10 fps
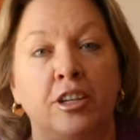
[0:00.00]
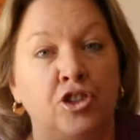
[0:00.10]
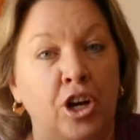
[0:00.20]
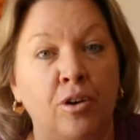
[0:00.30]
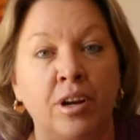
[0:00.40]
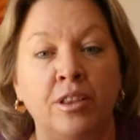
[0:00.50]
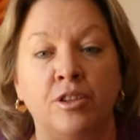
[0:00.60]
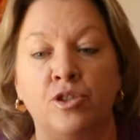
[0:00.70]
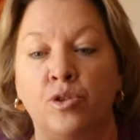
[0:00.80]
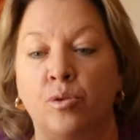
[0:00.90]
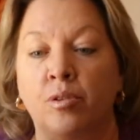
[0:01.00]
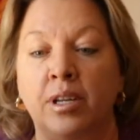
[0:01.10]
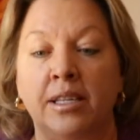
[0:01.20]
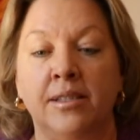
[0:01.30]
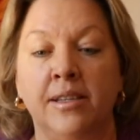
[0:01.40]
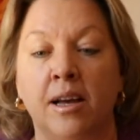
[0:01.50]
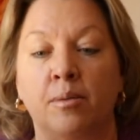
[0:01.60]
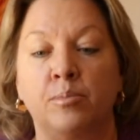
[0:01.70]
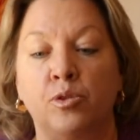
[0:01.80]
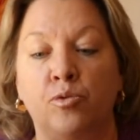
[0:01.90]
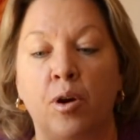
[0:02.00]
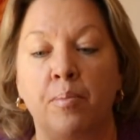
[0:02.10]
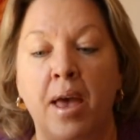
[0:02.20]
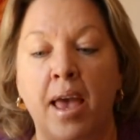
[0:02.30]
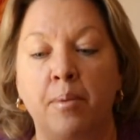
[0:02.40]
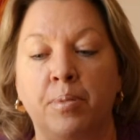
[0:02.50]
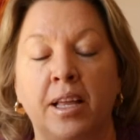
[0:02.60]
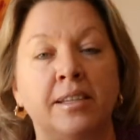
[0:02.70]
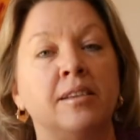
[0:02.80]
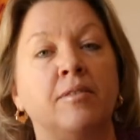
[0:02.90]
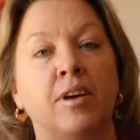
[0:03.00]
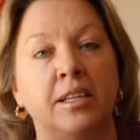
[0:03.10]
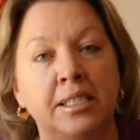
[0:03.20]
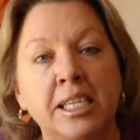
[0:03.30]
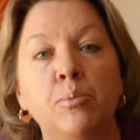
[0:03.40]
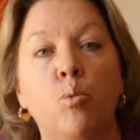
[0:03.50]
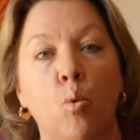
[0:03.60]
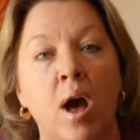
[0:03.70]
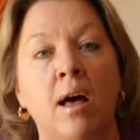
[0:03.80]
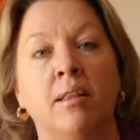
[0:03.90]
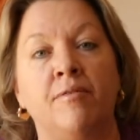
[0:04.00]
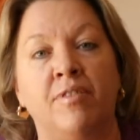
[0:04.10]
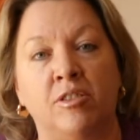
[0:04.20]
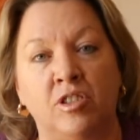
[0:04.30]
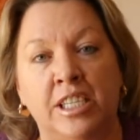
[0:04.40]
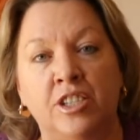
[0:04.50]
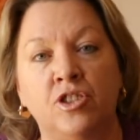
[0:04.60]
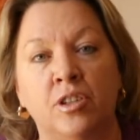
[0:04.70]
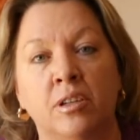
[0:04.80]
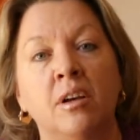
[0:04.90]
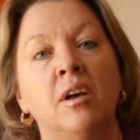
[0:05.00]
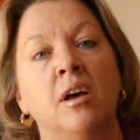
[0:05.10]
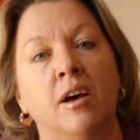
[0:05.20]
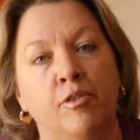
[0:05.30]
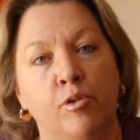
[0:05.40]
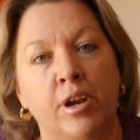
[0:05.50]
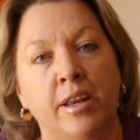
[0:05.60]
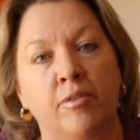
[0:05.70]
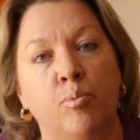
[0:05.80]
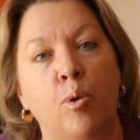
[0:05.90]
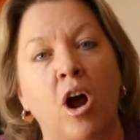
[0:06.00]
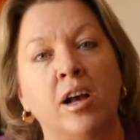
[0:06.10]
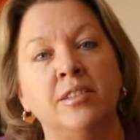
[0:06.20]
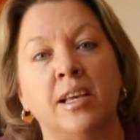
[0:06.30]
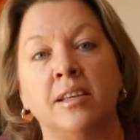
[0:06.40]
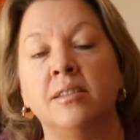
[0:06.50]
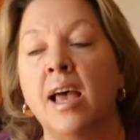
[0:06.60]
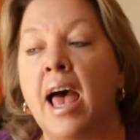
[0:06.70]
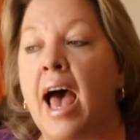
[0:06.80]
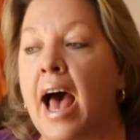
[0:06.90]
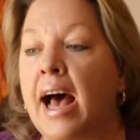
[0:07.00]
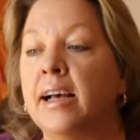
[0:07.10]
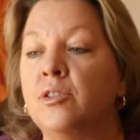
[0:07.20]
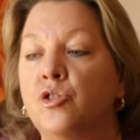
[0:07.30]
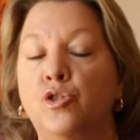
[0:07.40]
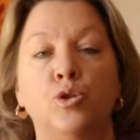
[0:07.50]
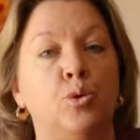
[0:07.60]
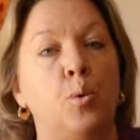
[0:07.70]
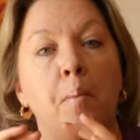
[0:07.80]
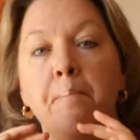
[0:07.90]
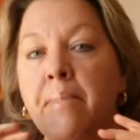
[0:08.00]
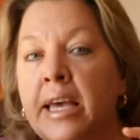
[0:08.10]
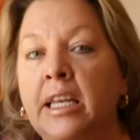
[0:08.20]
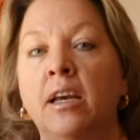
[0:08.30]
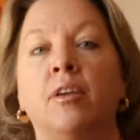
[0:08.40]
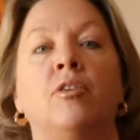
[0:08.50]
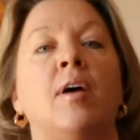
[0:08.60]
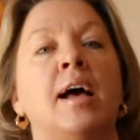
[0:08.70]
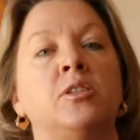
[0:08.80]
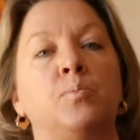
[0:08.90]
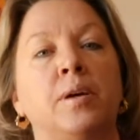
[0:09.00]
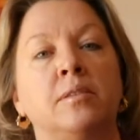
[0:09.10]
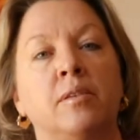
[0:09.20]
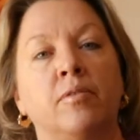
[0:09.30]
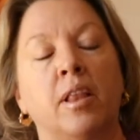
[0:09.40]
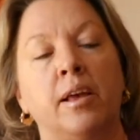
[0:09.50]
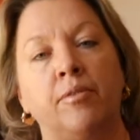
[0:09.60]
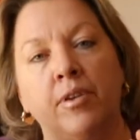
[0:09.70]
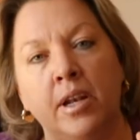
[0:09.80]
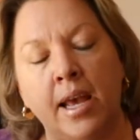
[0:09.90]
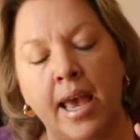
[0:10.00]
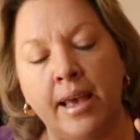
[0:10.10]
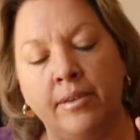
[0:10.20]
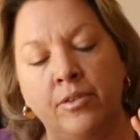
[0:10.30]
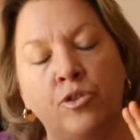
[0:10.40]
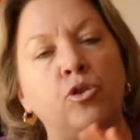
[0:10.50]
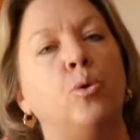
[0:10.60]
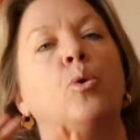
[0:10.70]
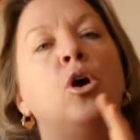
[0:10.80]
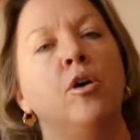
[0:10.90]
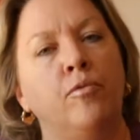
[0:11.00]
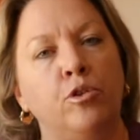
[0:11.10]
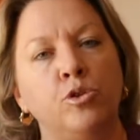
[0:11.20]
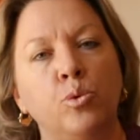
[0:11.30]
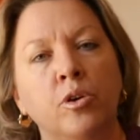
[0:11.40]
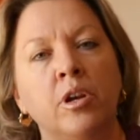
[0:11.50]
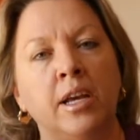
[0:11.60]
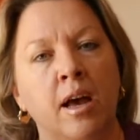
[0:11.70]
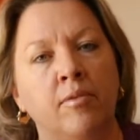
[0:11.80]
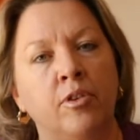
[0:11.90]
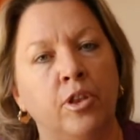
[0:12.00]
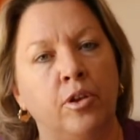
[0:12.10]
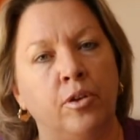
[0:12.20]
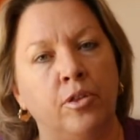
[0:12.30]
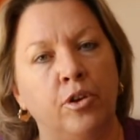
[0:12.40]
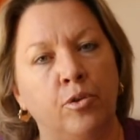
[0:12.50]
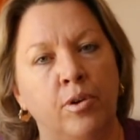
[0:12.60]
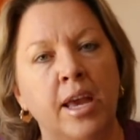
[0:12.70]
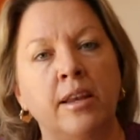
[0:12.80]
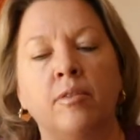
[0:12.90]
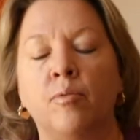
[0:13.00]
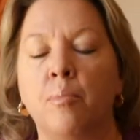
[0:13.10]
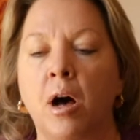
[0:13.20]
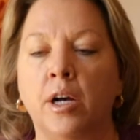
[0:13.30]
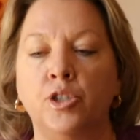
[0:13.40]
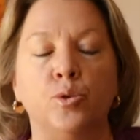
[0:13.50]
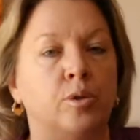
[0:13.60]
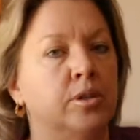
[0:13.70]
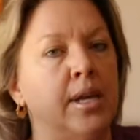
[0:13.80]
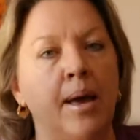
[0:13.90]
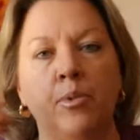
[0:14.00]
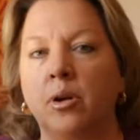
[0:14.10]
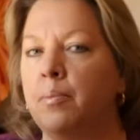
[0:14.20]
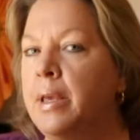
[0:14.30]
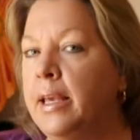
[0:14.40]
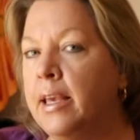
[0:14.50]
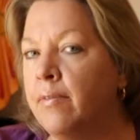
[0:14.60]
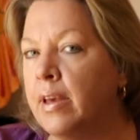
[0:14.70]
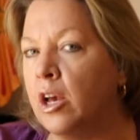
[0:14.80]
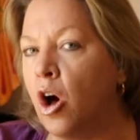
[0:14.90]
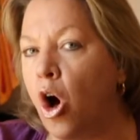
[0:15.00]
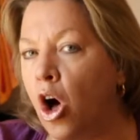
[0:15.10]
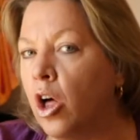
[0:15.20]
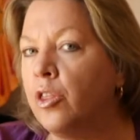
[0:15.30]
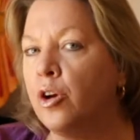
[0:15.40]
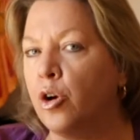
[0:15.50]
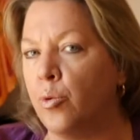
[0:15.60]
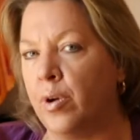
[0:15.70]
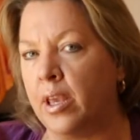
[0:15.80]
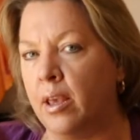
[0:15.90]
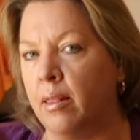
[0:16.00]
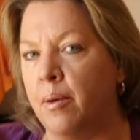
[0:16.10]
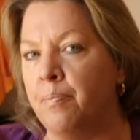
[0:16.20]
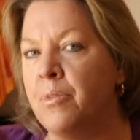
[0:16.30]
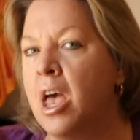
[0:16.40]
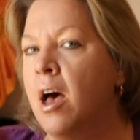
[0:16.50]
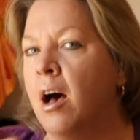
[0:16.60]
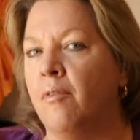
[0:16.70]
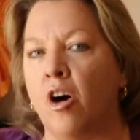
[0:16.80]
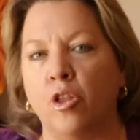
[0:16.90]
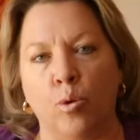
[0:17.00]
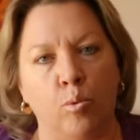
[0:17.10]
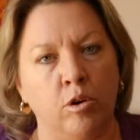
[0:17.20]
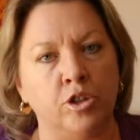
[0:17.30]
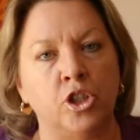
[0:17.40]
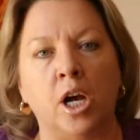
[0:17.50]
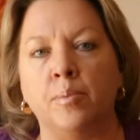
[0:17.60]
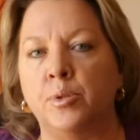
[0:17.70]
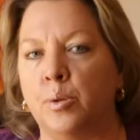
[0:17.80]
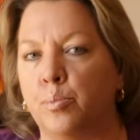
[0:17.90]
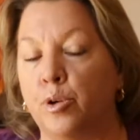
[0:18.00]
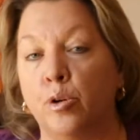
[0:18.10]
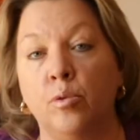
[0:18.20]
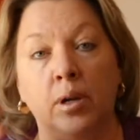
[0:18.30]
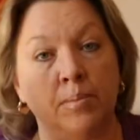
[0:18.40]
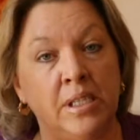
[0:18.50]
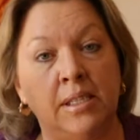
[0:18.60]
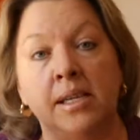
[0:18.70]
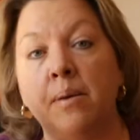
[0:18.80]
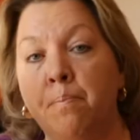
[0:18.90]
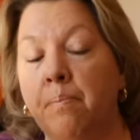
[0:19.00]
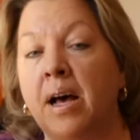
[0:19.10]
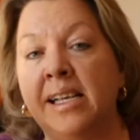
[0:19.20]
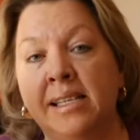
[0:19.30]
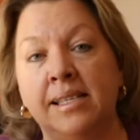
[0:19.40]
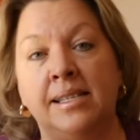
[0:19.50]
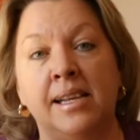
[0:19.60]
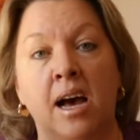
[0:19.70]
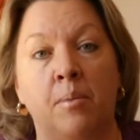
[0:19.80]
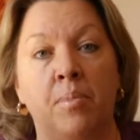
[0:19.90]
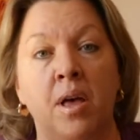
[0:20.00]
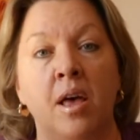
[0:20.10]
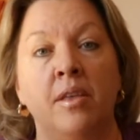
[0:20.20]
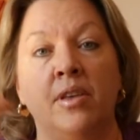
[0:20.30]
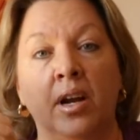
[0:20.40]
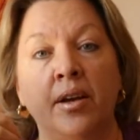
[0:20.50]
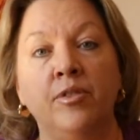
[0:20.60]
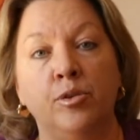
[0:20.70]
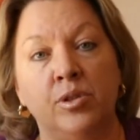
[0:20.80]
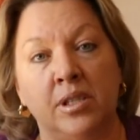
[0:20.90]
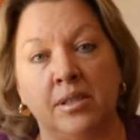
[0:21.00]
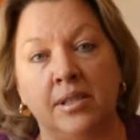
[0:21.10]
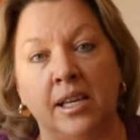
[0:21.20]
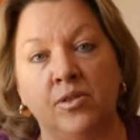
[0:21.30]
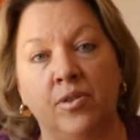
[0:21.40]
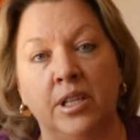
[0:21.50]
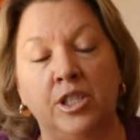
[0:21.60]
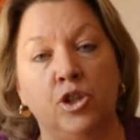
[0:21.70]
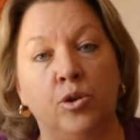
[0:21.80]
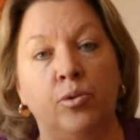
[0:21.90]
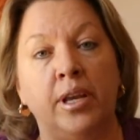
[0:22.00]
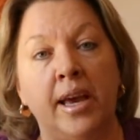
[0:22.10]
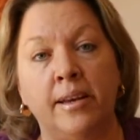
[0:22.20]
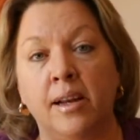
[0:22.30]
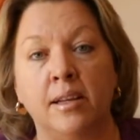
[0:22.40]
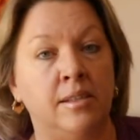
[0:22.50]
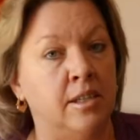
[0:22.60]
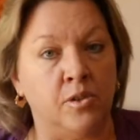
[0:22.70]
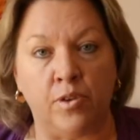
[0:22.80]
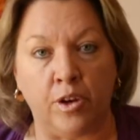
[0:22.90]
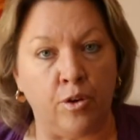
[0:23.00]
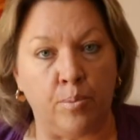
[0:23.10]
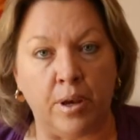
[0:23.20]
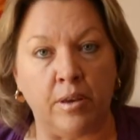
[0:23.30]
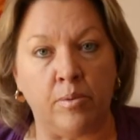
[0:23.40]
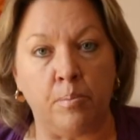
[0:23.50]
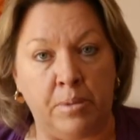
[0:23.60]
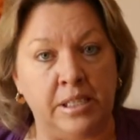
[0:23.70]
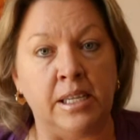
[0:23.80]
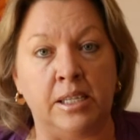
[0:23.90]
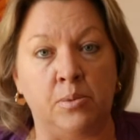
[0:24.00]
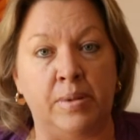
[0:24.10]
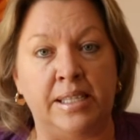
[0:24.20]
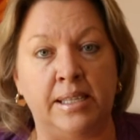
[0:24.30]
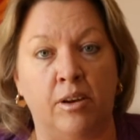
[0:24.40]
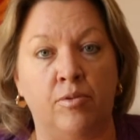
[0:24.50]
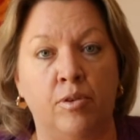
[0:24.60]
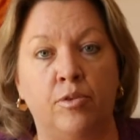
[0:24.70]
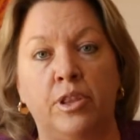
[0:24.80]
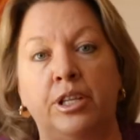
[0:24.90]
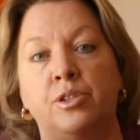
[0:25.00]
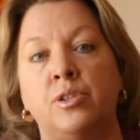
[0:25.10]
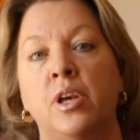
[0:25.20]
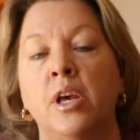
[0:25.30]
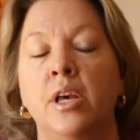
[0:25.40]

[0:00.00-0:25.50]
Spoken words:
sharing the stories comes from a place of a deep well and foundation of creative process, as do many other aspects of life. And so first we're going to cover the creative modules. I'm going to be giving all the curriculum of all the workshops and programs step by step that I've used successfully to create a six-figure business myself over these